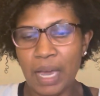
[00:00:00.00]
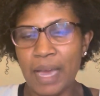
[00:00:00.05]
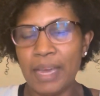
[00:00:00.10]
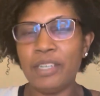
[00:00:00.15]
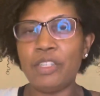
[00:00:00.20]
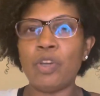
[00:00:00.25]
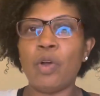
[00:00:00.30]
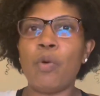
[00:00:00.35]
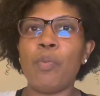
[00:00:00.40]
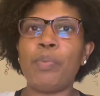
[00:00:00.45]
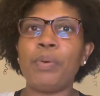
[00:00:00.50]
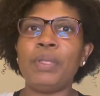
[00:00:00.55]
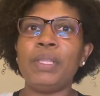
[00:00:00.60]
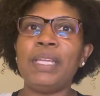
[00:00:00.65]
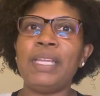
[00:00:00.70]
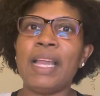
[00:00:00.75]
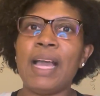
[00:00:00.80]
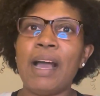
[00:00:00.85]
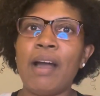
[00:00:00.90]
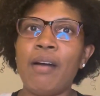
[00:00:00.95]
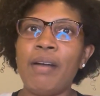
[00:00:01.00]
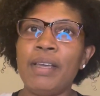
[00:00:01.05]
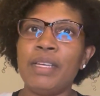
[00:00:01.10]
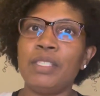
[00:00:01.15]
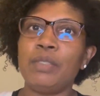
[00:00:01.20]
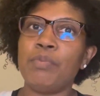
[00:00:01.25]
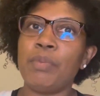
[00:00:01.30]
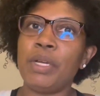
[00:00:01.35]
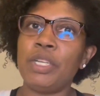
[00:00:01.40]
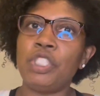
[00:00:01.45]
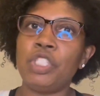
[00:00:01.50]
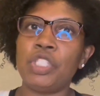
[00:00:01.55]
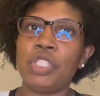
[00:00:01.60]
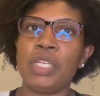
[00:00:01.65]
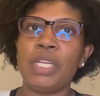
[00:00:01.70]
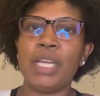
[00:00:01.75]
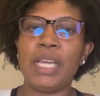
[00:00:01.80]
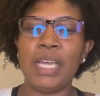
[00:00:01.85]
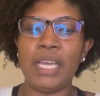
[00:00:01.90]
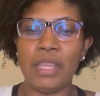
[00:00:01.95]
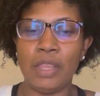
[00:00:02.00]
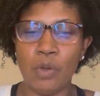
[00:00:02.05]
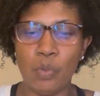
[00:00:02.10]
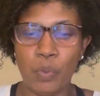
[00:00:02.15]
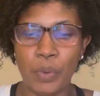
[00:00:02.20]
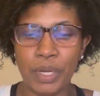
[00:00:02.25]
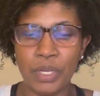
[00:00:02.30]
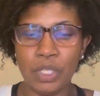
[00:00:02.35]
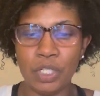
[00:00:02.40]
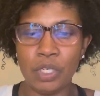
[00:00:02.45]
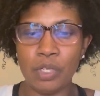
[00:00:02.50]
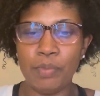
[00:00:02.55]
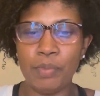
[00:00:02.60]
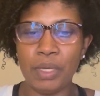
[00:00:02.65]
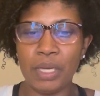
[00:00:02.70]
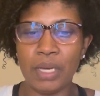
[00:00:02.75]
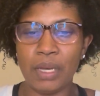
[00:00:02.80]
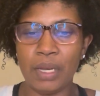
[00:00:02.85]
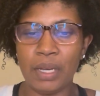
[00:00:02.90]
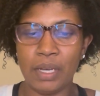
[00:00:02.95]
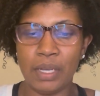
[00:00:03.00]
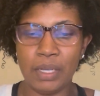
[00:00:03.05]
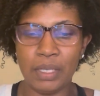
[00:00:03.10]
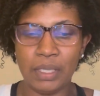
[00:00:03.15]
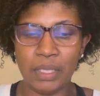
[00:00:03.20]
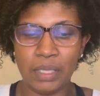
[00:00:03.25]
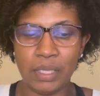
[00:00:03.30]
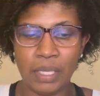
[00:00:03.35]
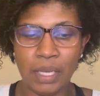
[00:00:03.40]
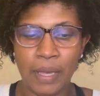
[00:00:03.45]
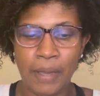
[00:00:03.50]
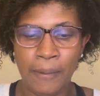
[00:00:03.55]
I don't pull it out as much in the winter because